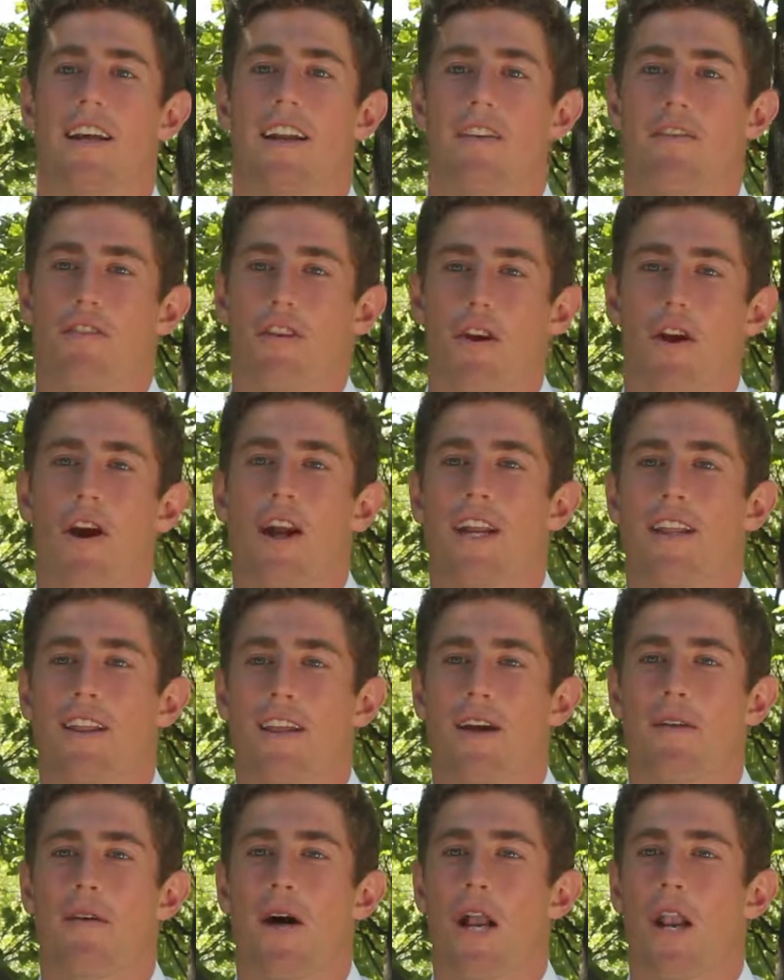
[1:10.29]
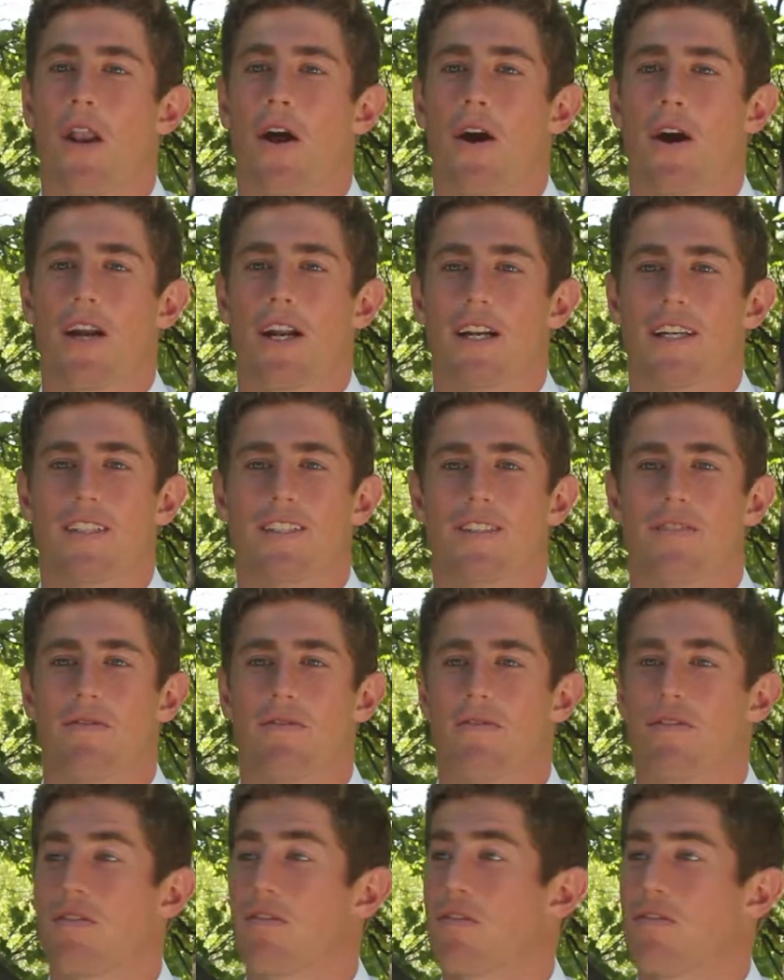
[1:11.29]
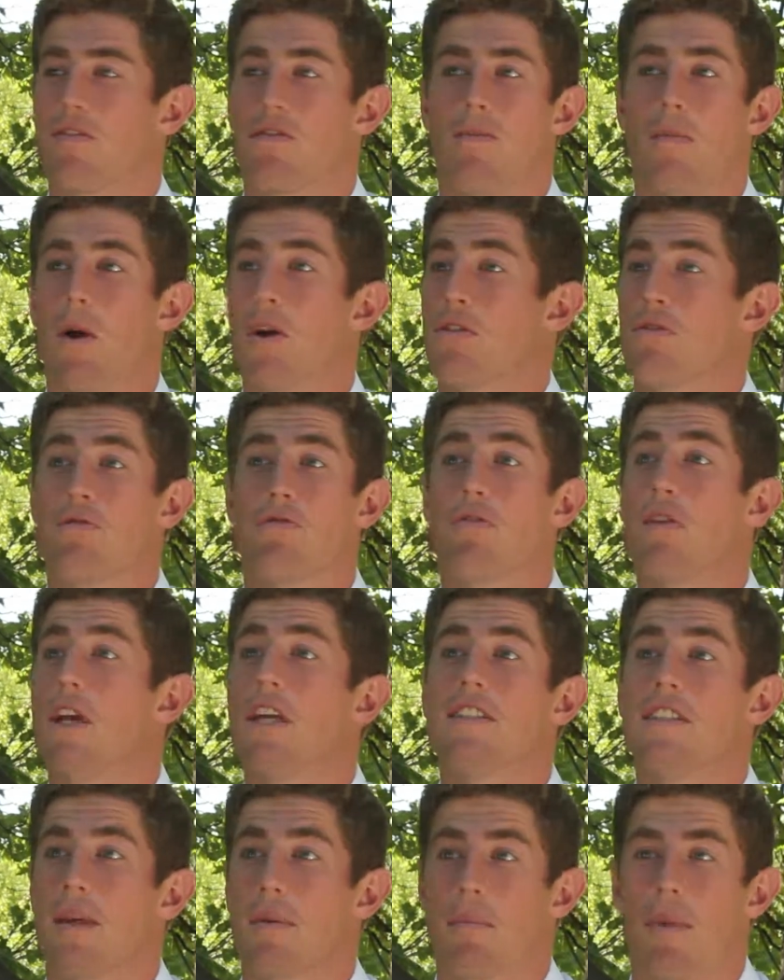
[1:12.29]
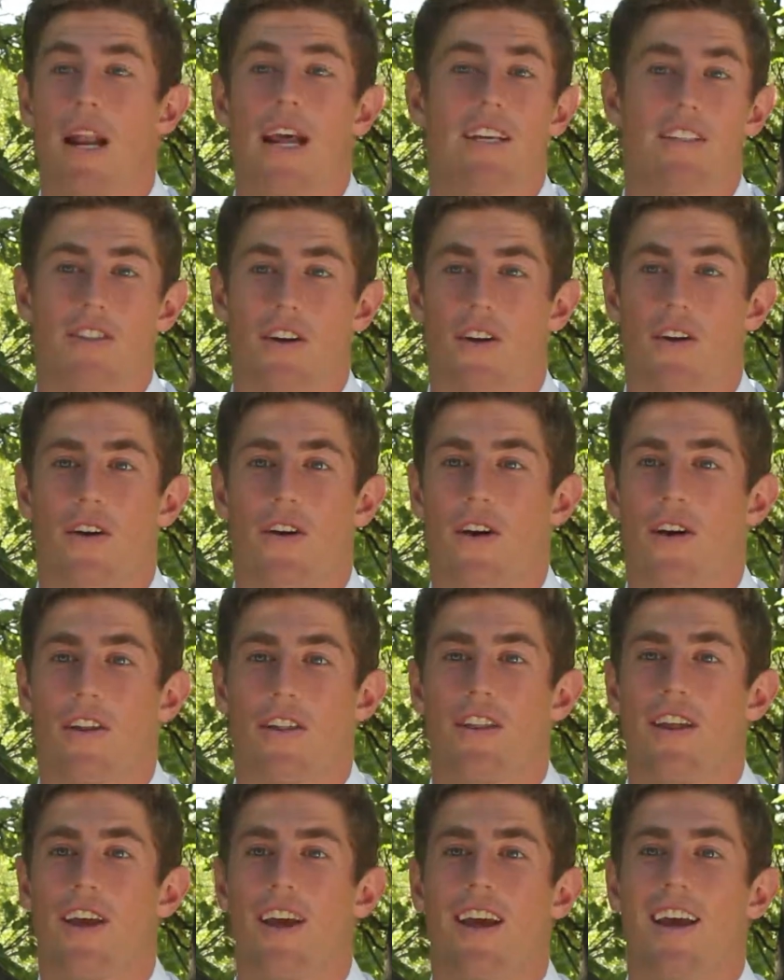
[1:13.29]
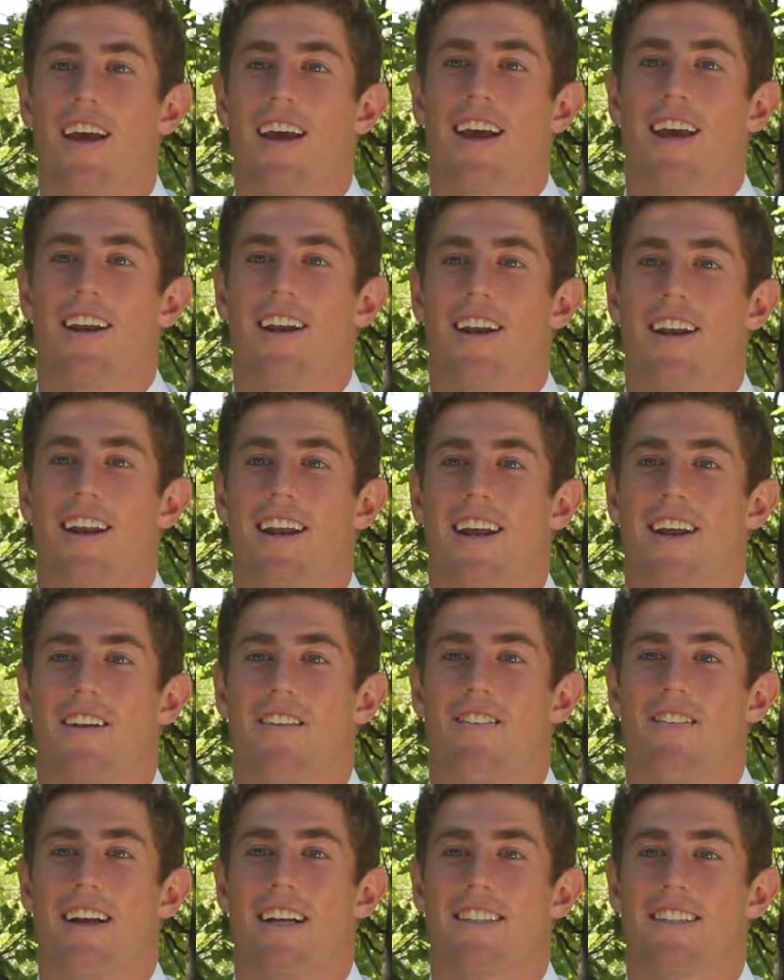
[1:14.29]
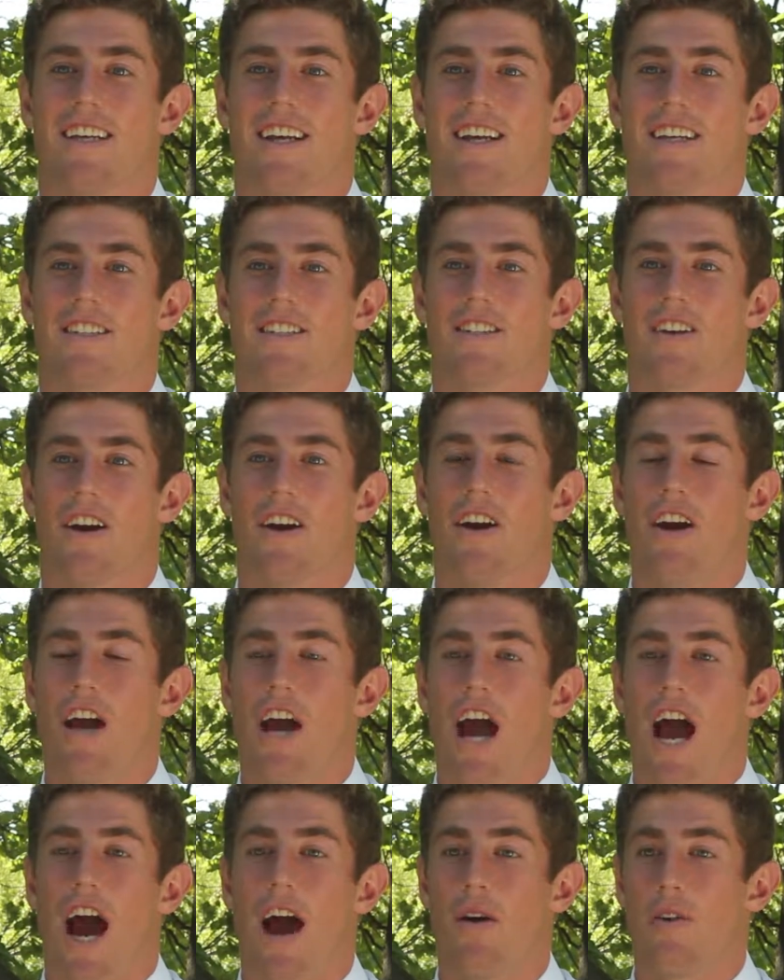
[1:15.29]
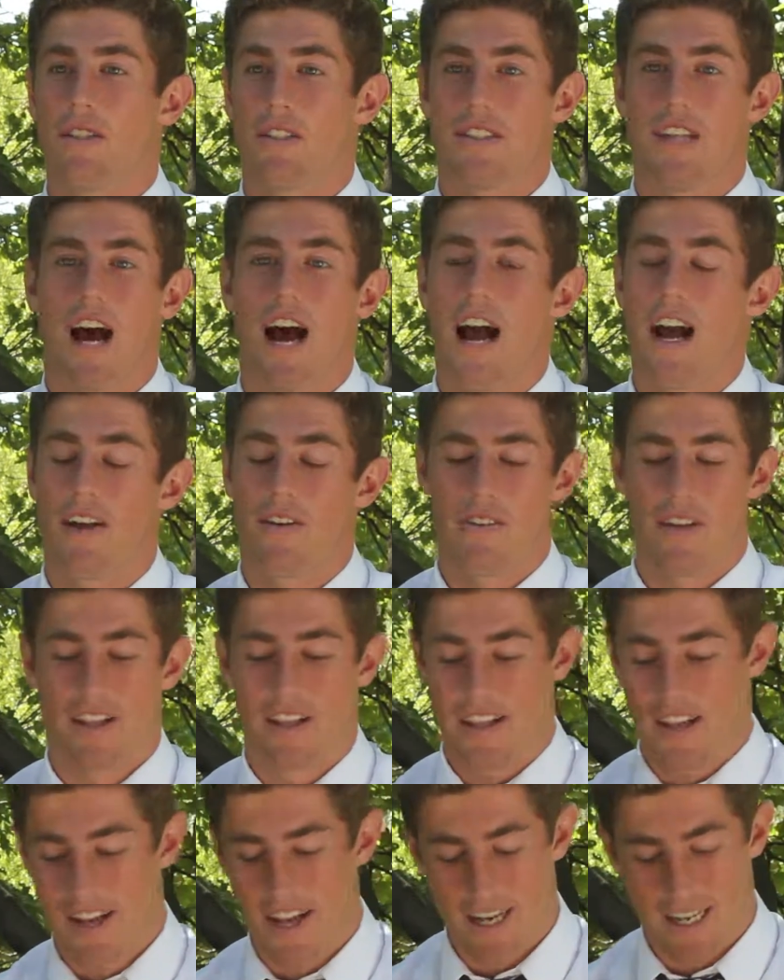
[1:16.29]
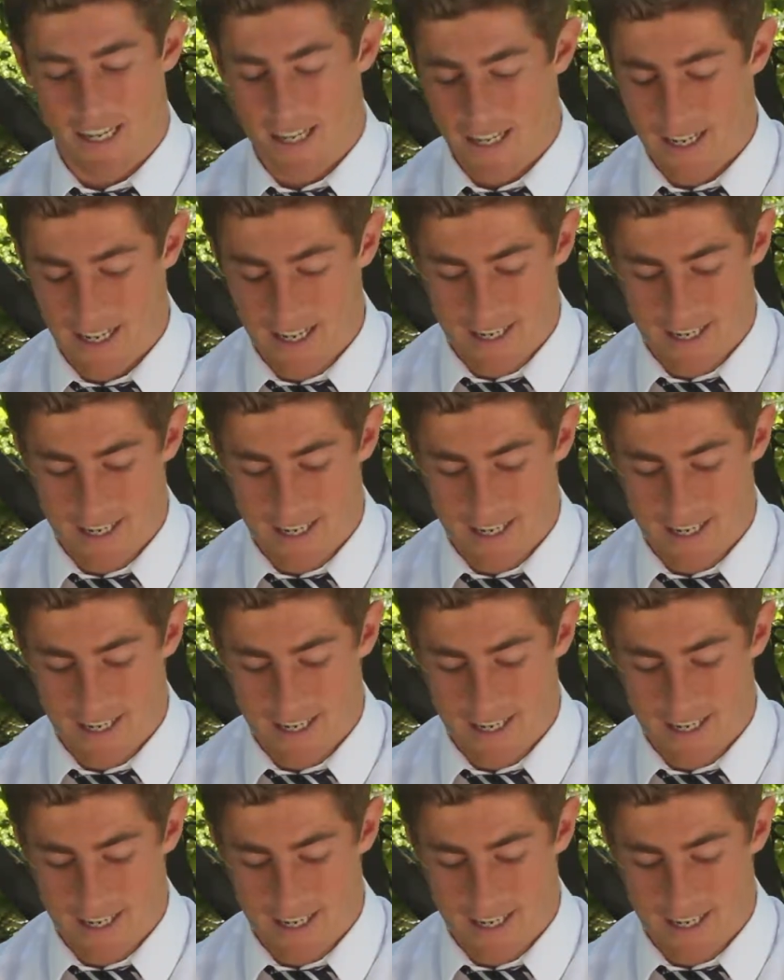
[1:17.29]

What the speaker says: And if you know anything about Logan, it's the most freezing place on earth in winter. And so I was dying with like